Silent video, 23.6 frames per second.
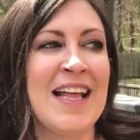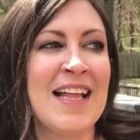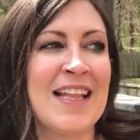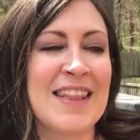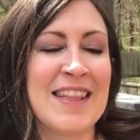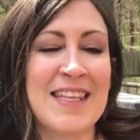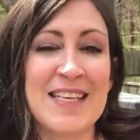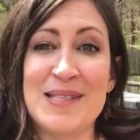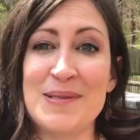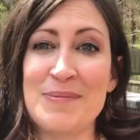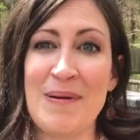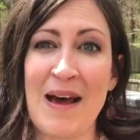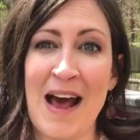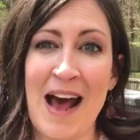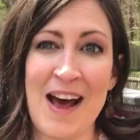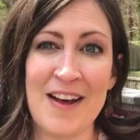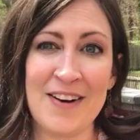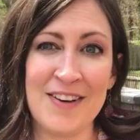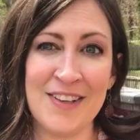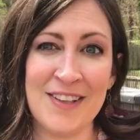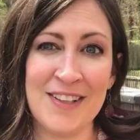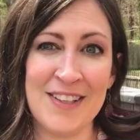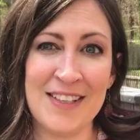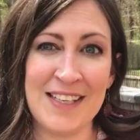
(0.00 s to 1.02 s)
This
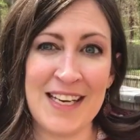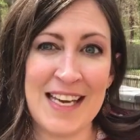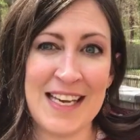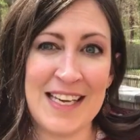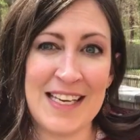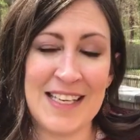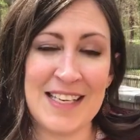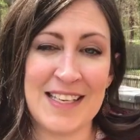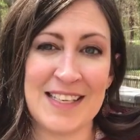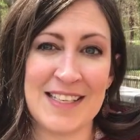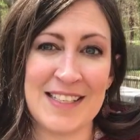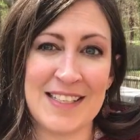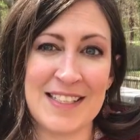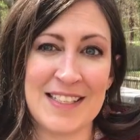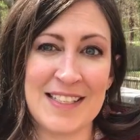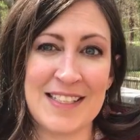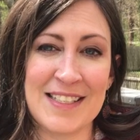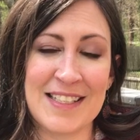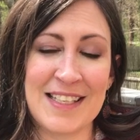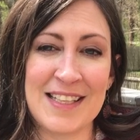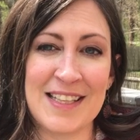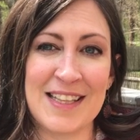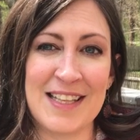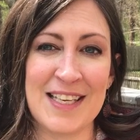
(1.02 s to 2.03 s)
pattern
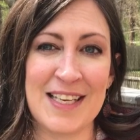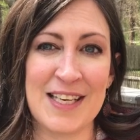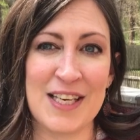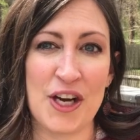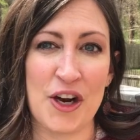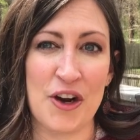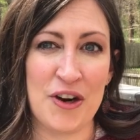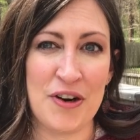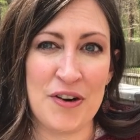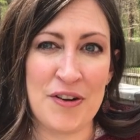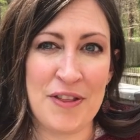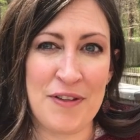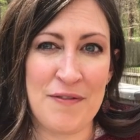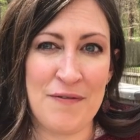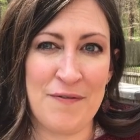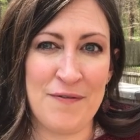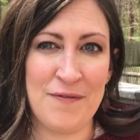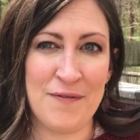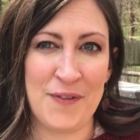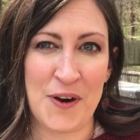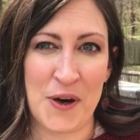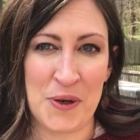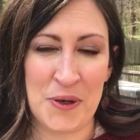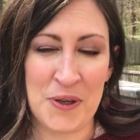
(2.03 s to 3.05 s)
is the Earth
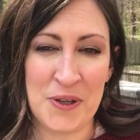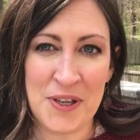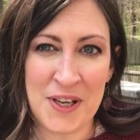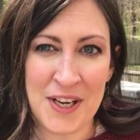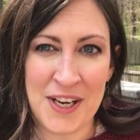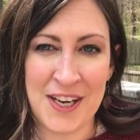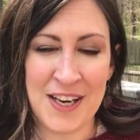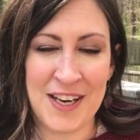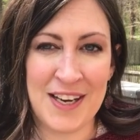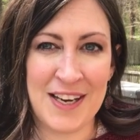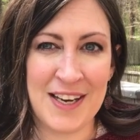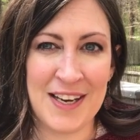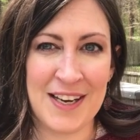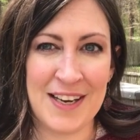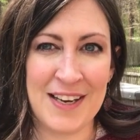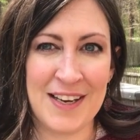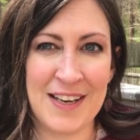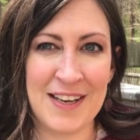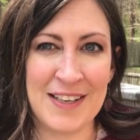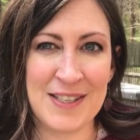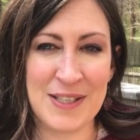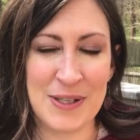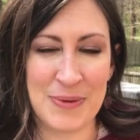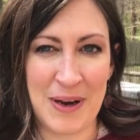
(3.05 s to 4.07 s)
Folk
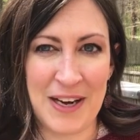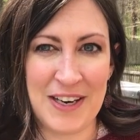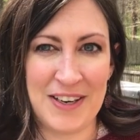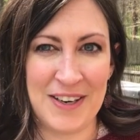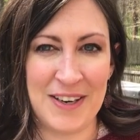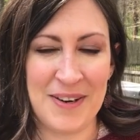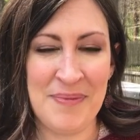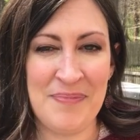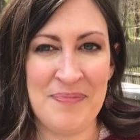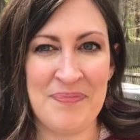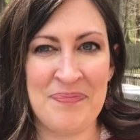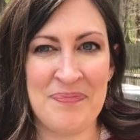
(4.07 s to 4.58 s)
sweater